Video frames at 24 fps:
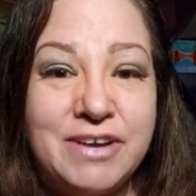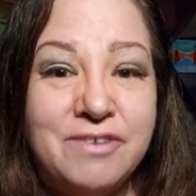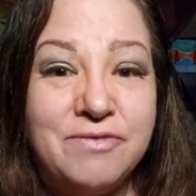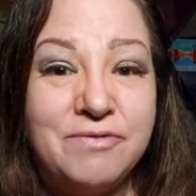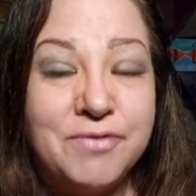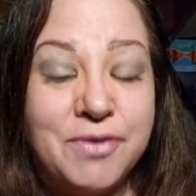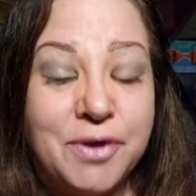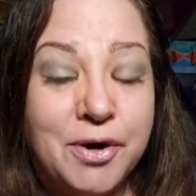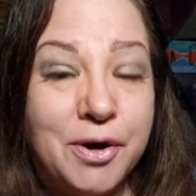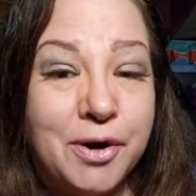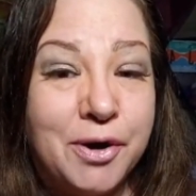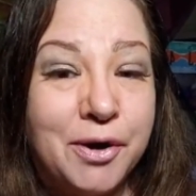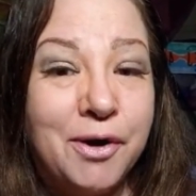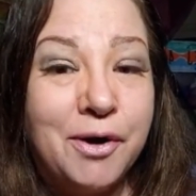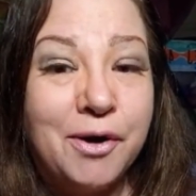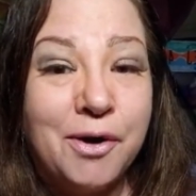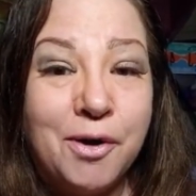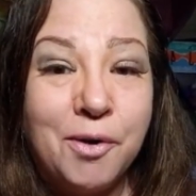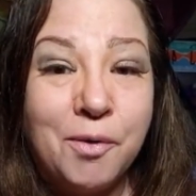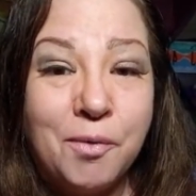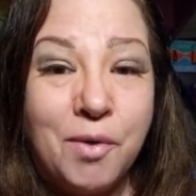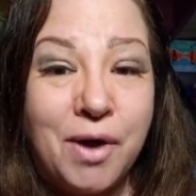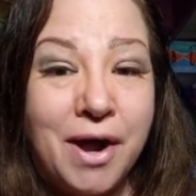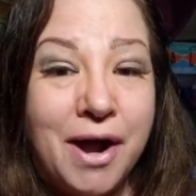And for her,
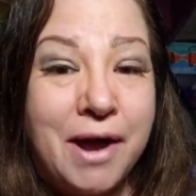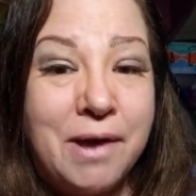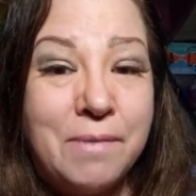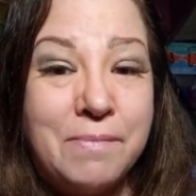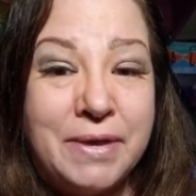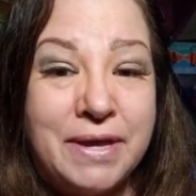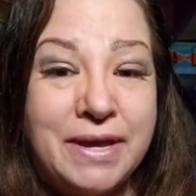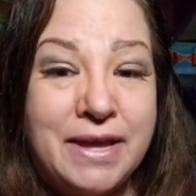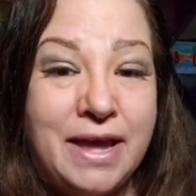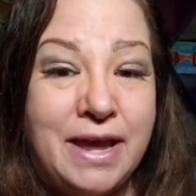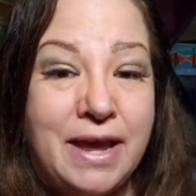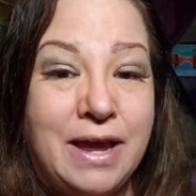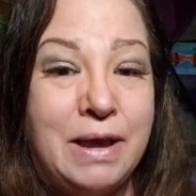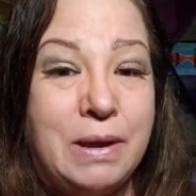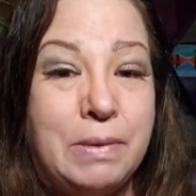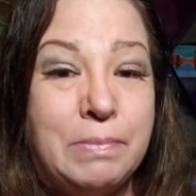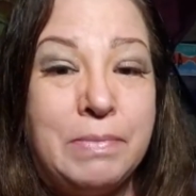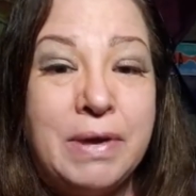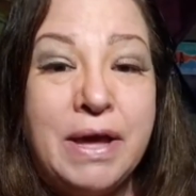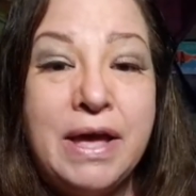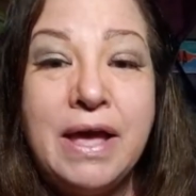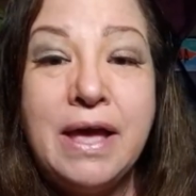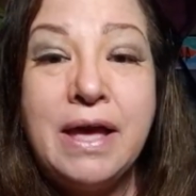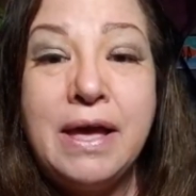her why
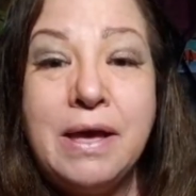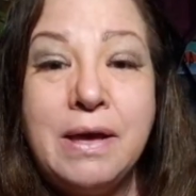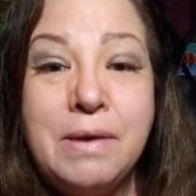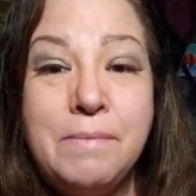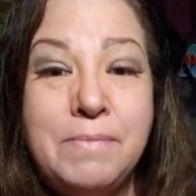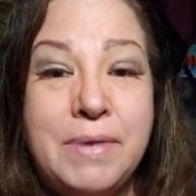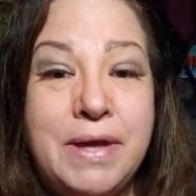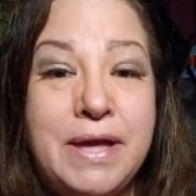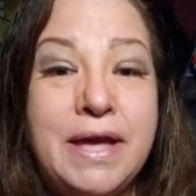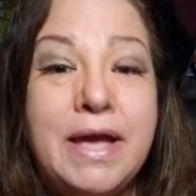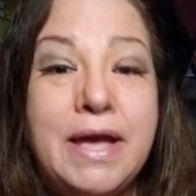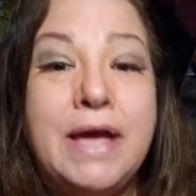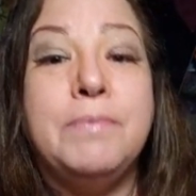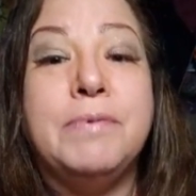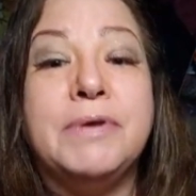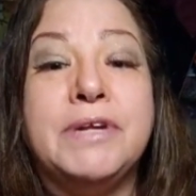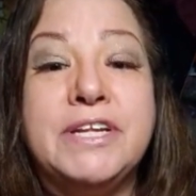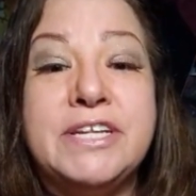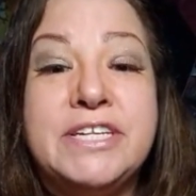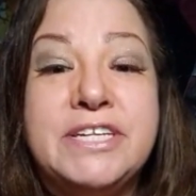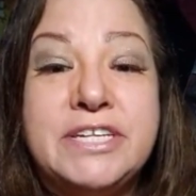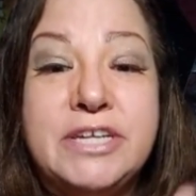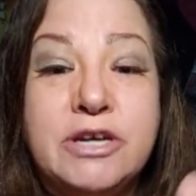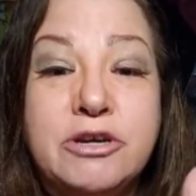became being able
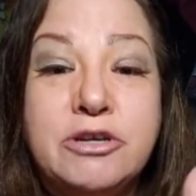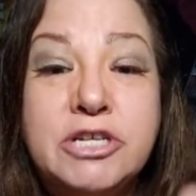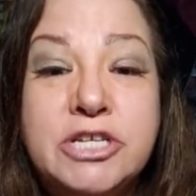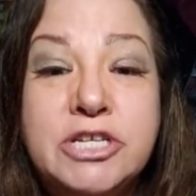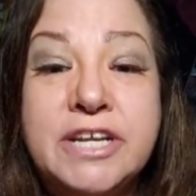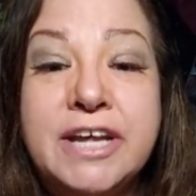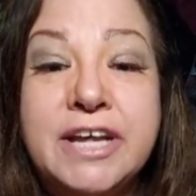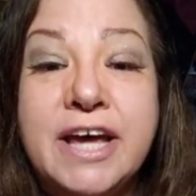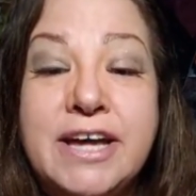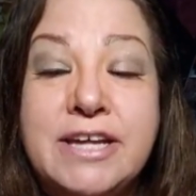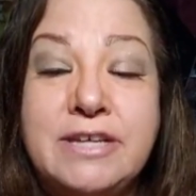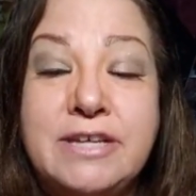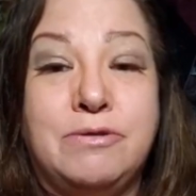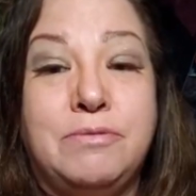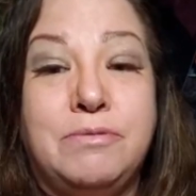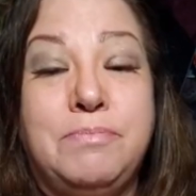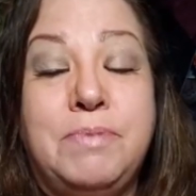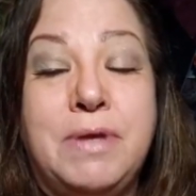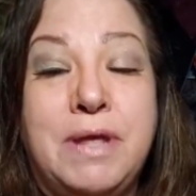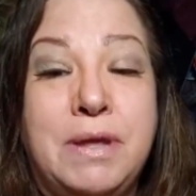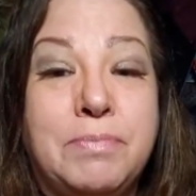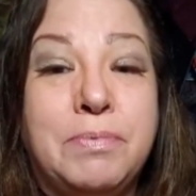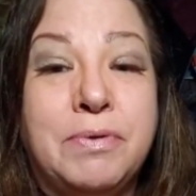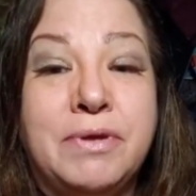to socialize with
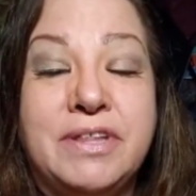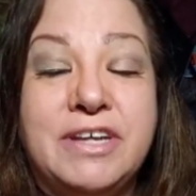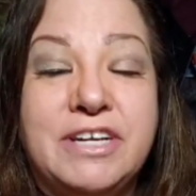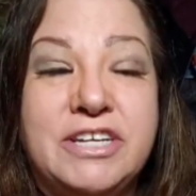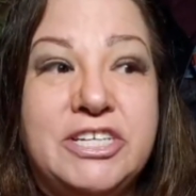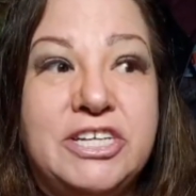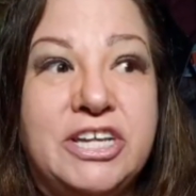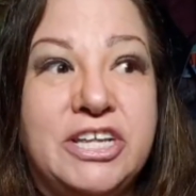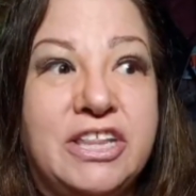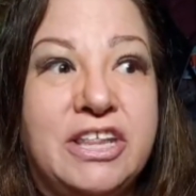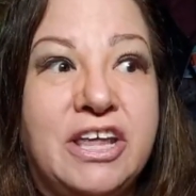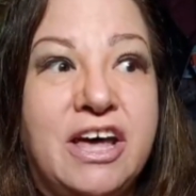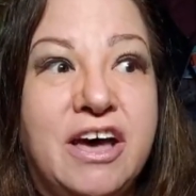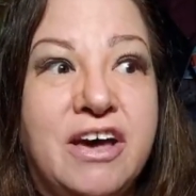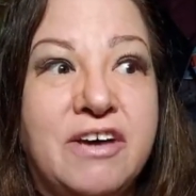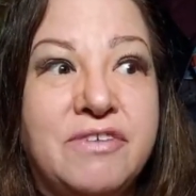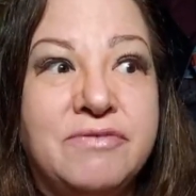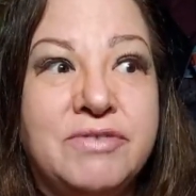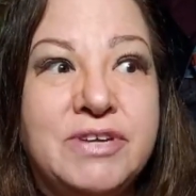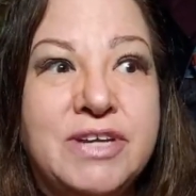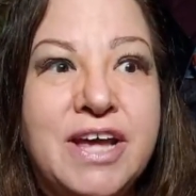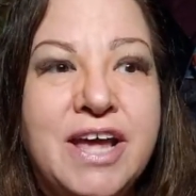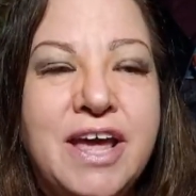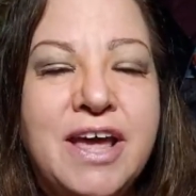people that she
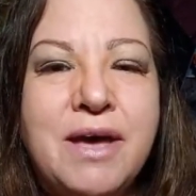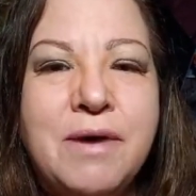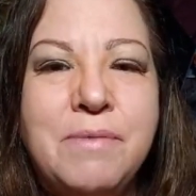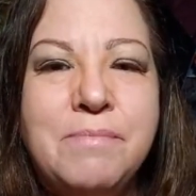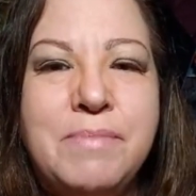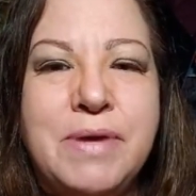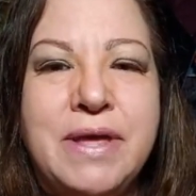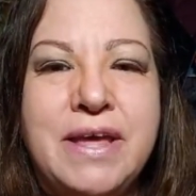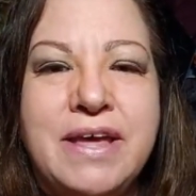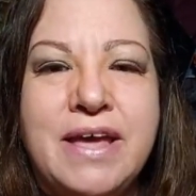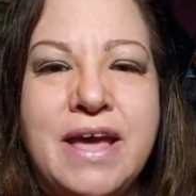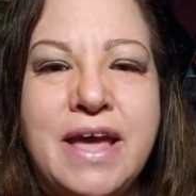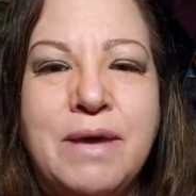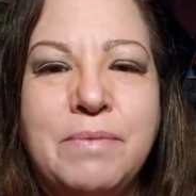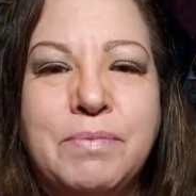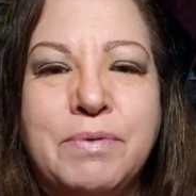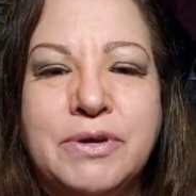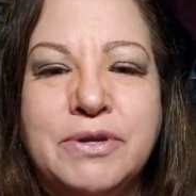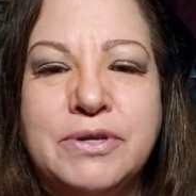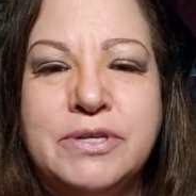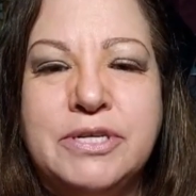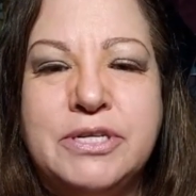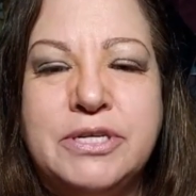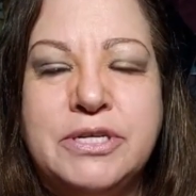loved, being
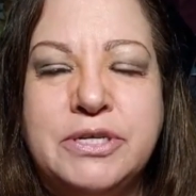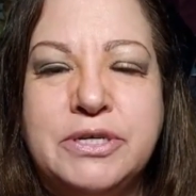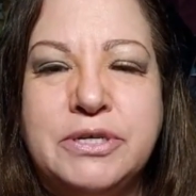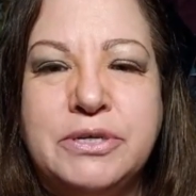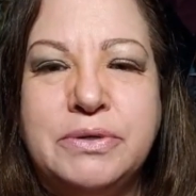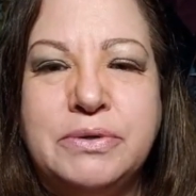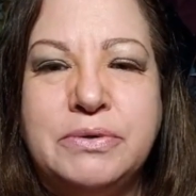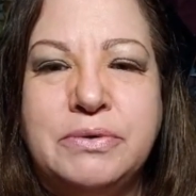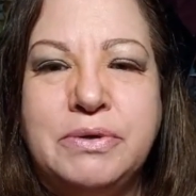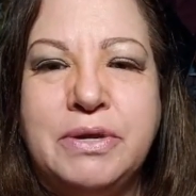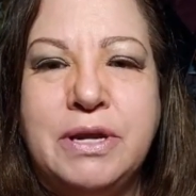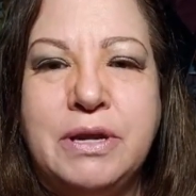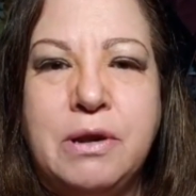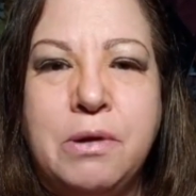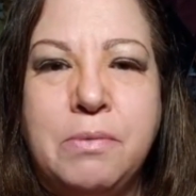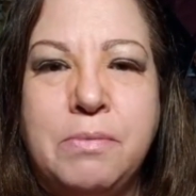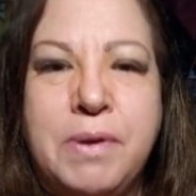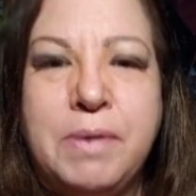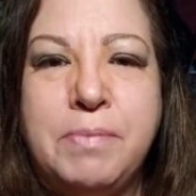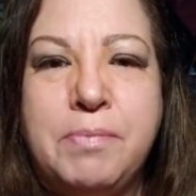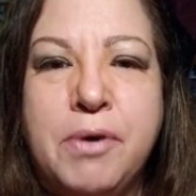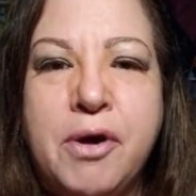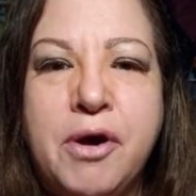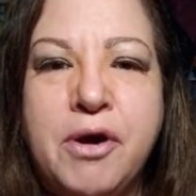able to,
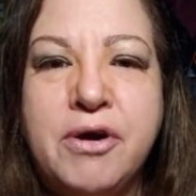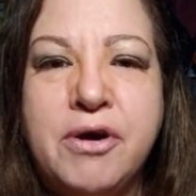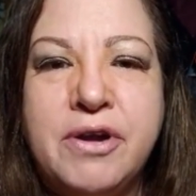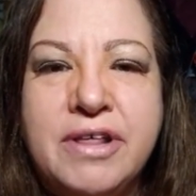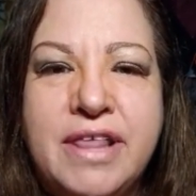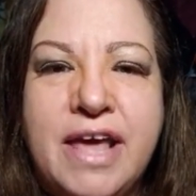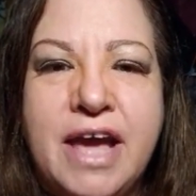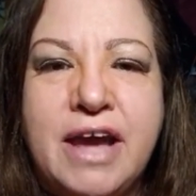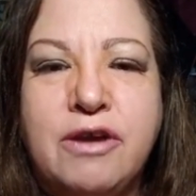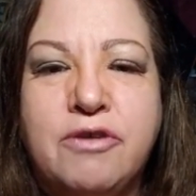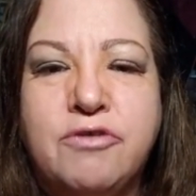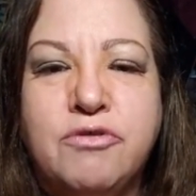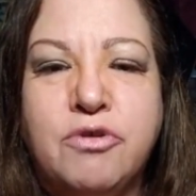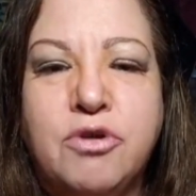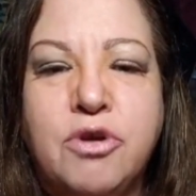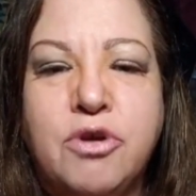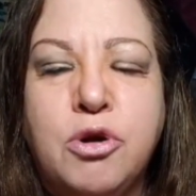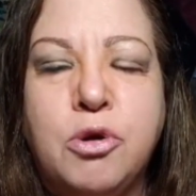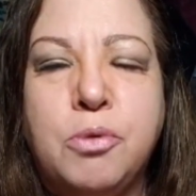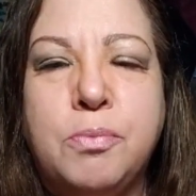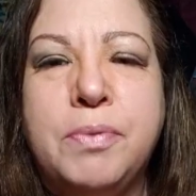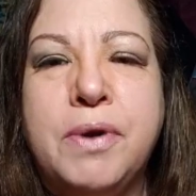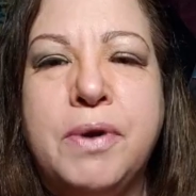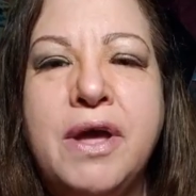be part of that
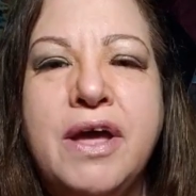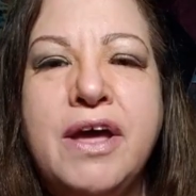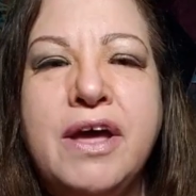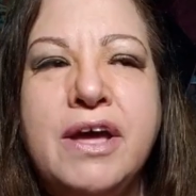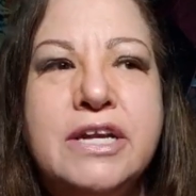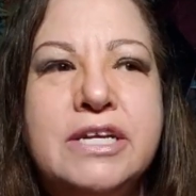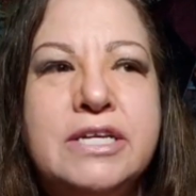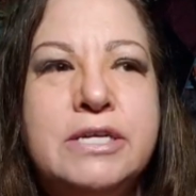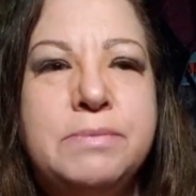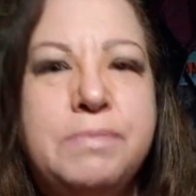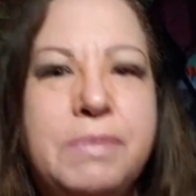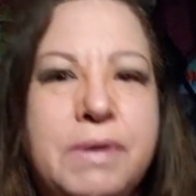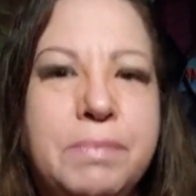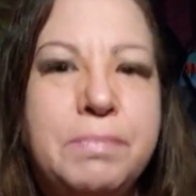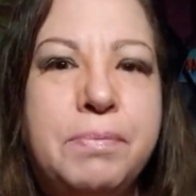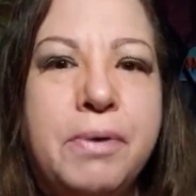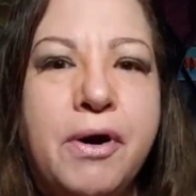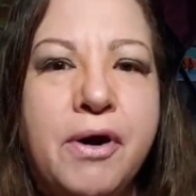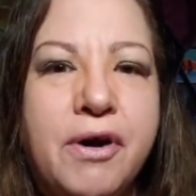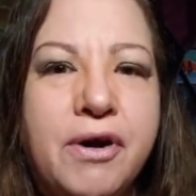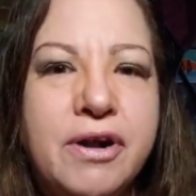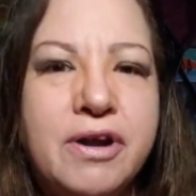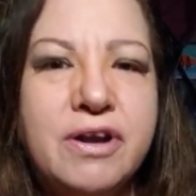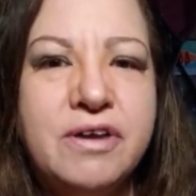group, to be
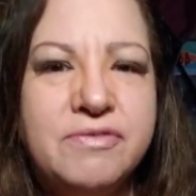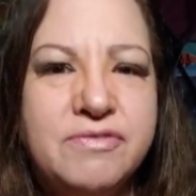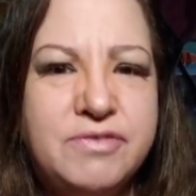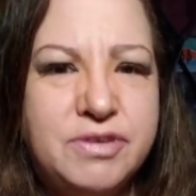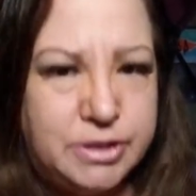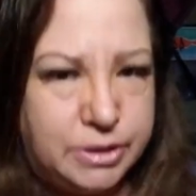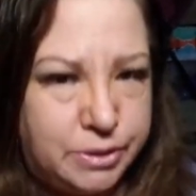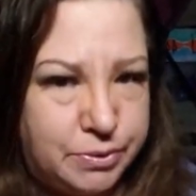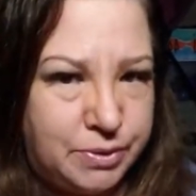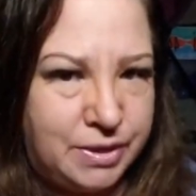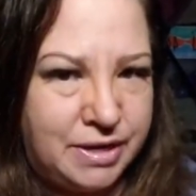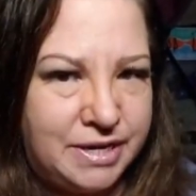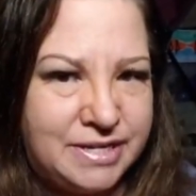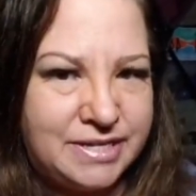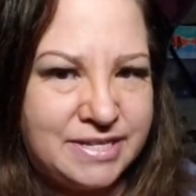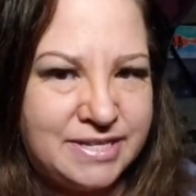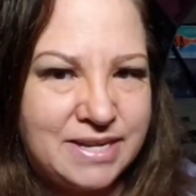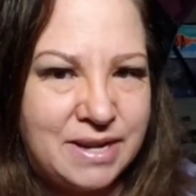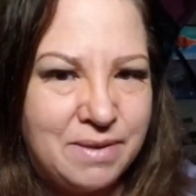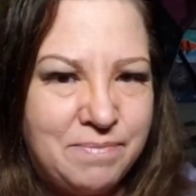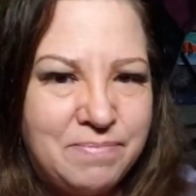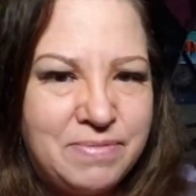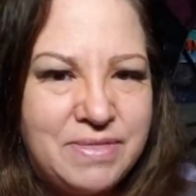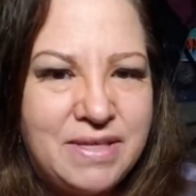part of doing
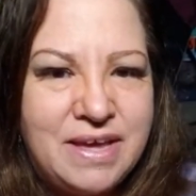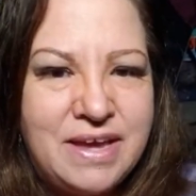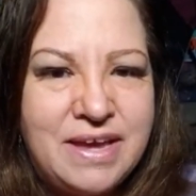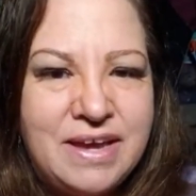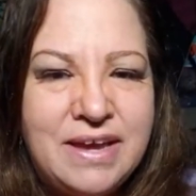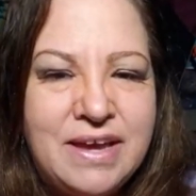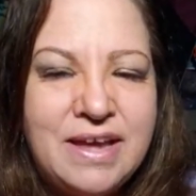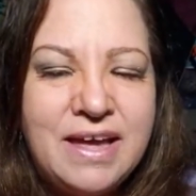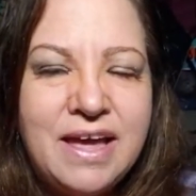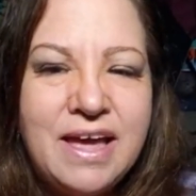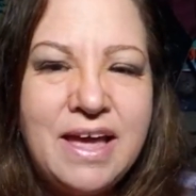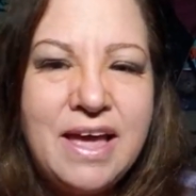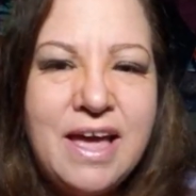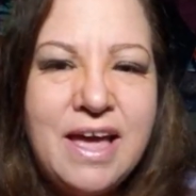something